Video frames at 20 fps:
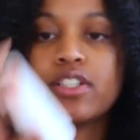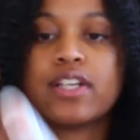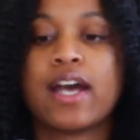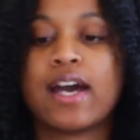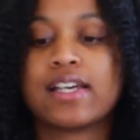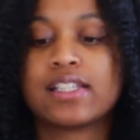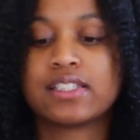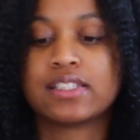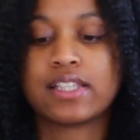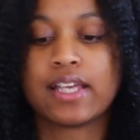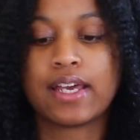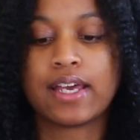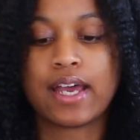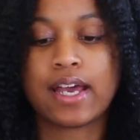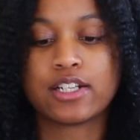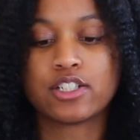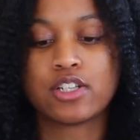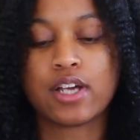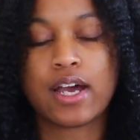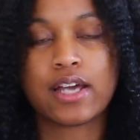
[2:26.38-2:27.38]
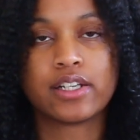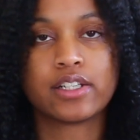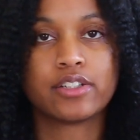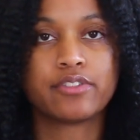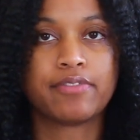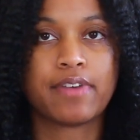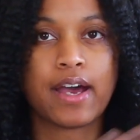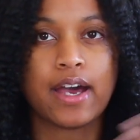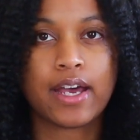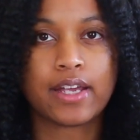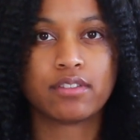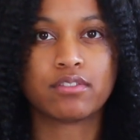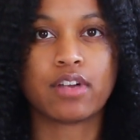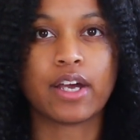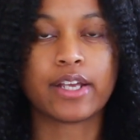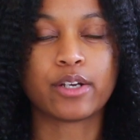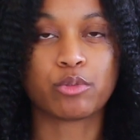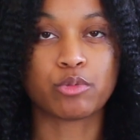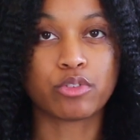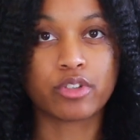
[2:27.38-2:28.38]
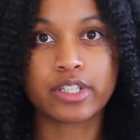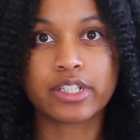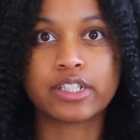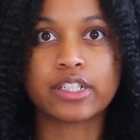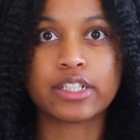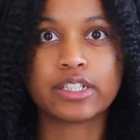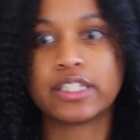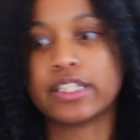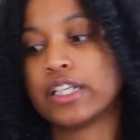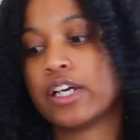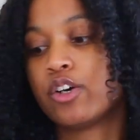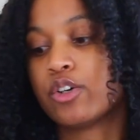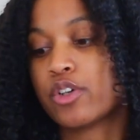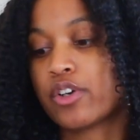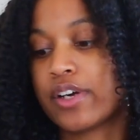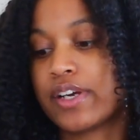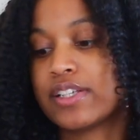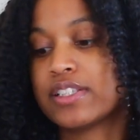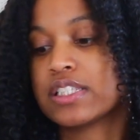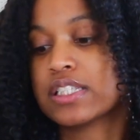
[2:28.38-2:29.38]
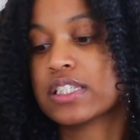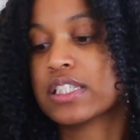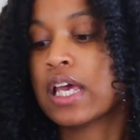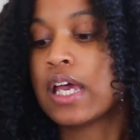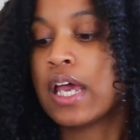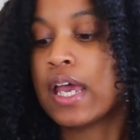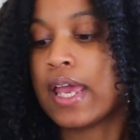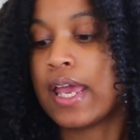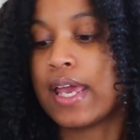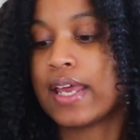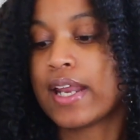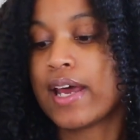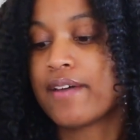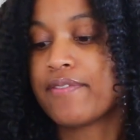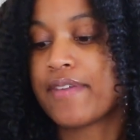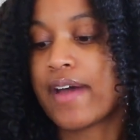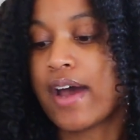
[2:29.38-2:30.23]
you guys that I try to find like really good deodorants and I